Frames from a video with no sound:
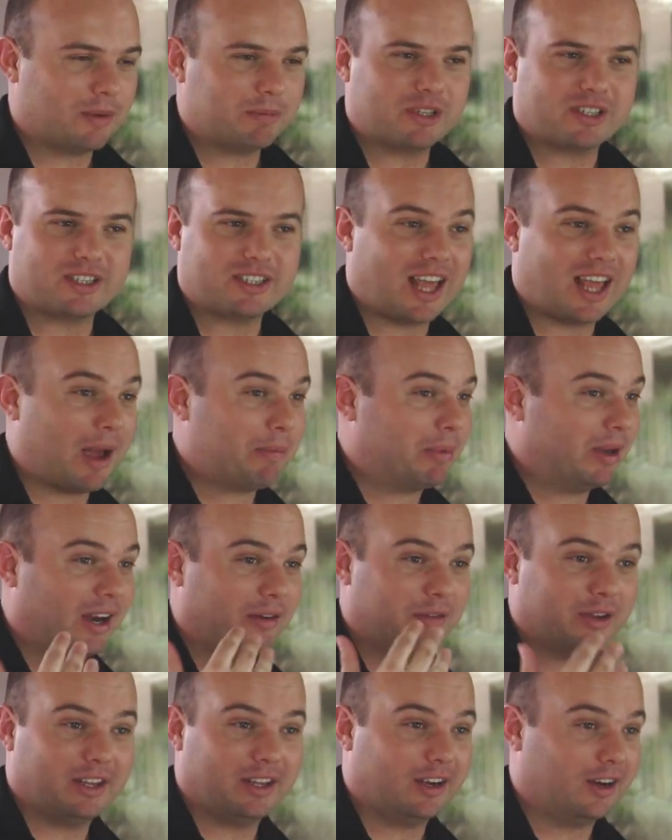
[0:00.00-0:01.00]
I'm just slapping
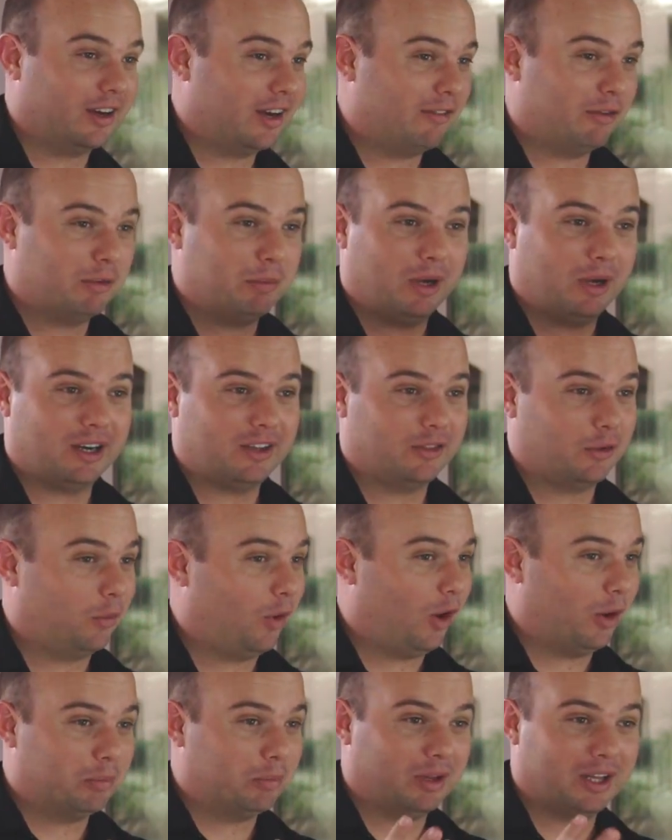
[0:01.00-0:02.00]
everything on everybody in the
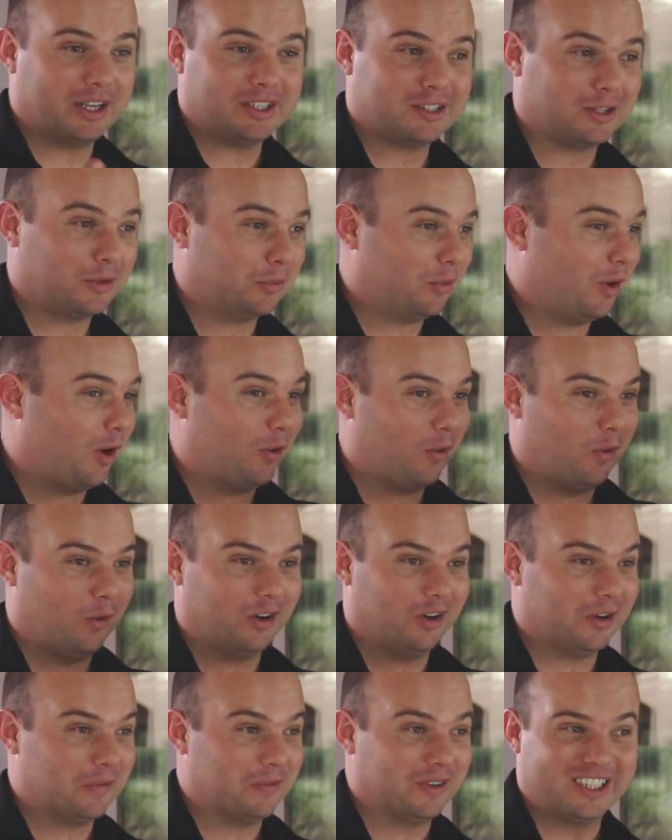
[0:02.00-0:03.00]
wrong place in the wrong
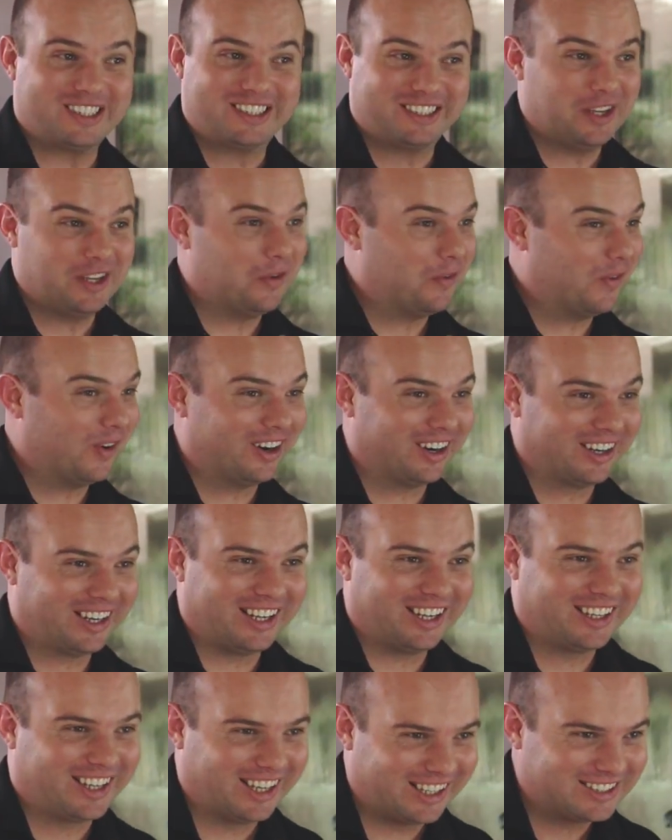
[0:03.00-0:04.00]
order, but it still
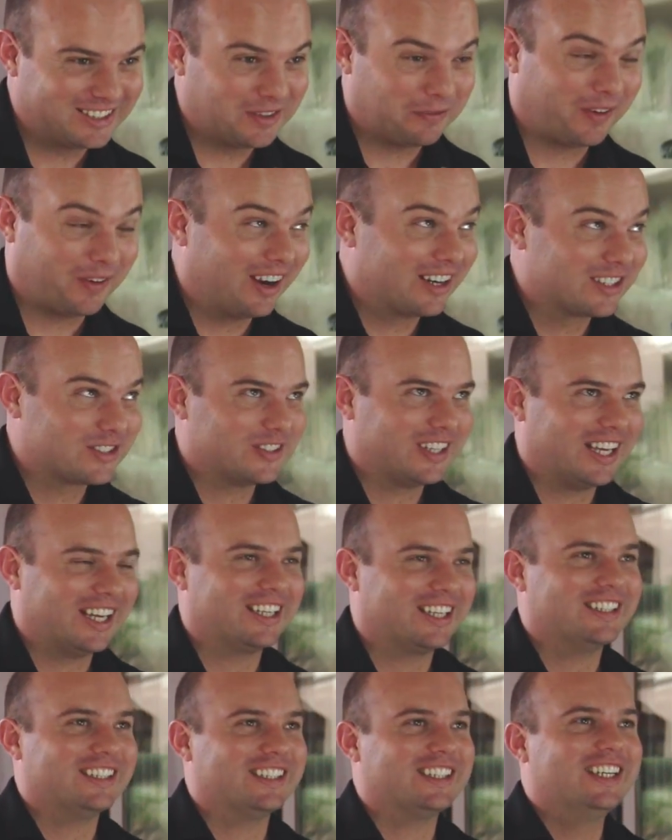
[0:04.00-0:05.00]
worked because the products were
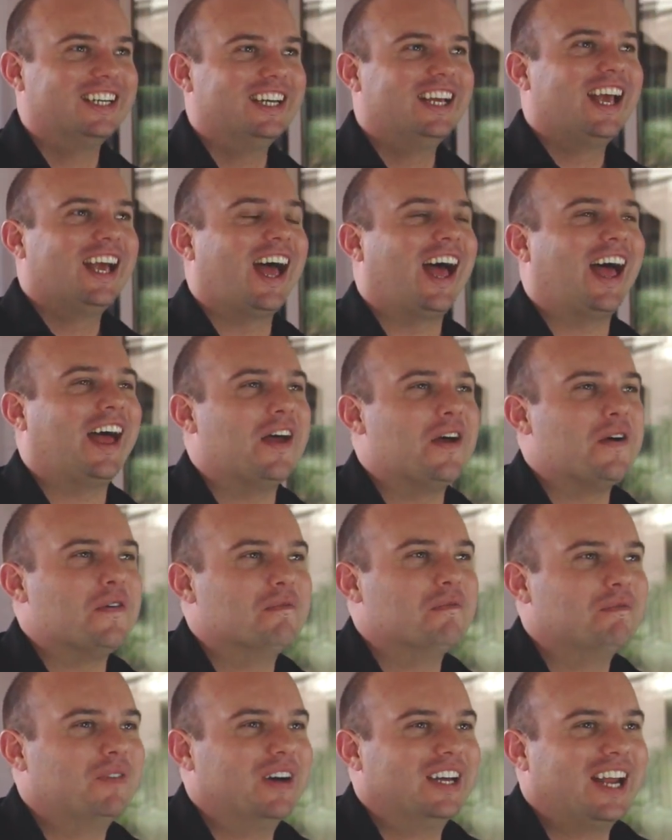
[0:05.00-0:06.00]
that good.
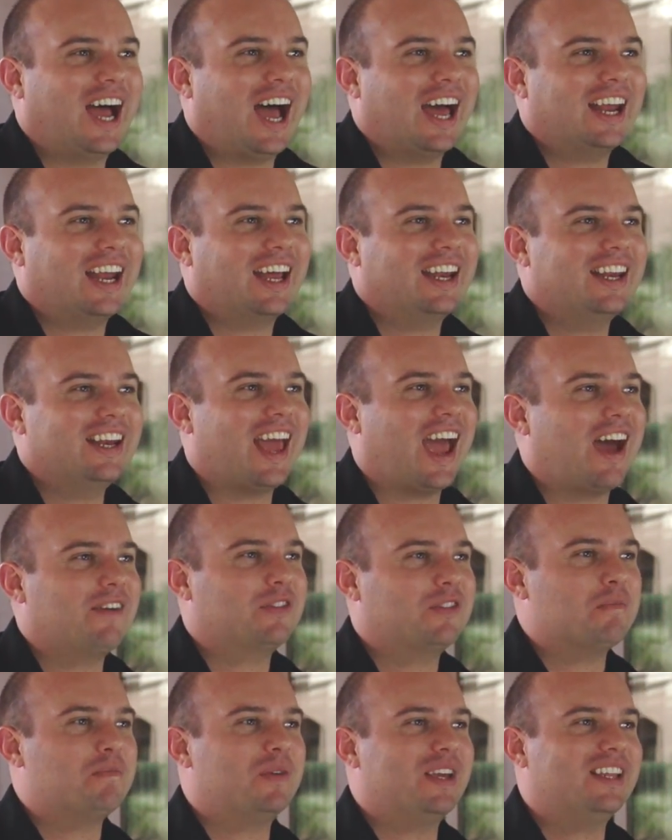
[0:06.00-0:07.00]
But I didn't
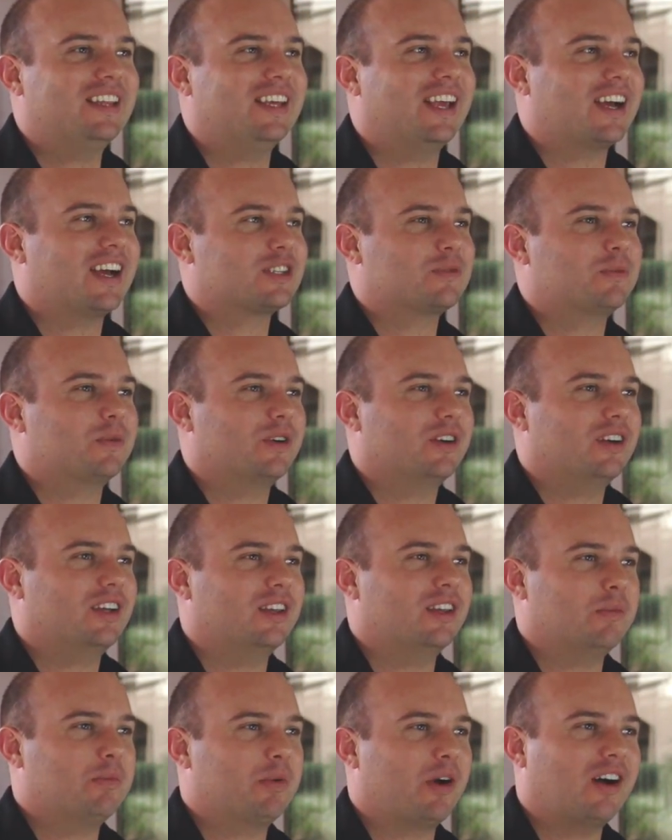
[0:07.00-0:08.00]
have to be the expert
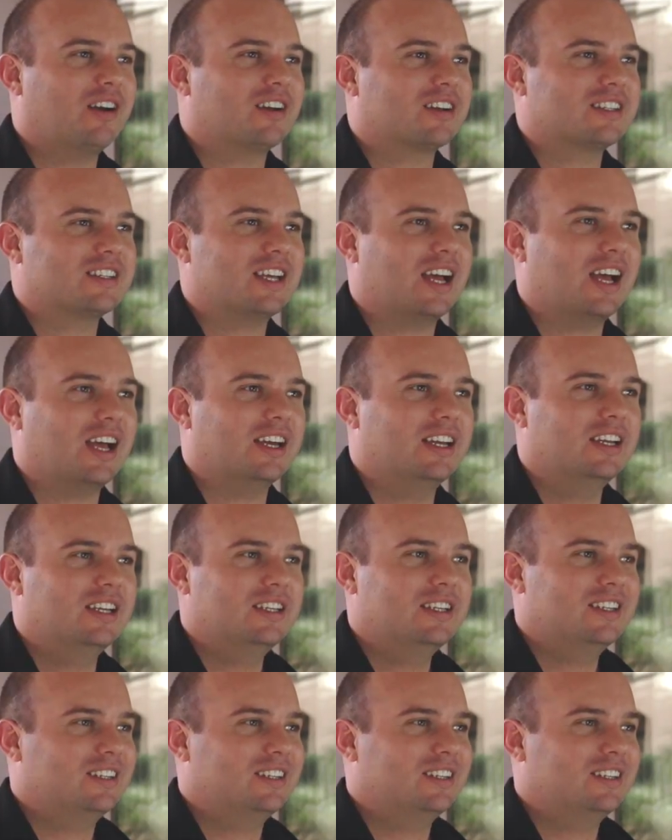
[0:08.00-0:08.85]
in the product side.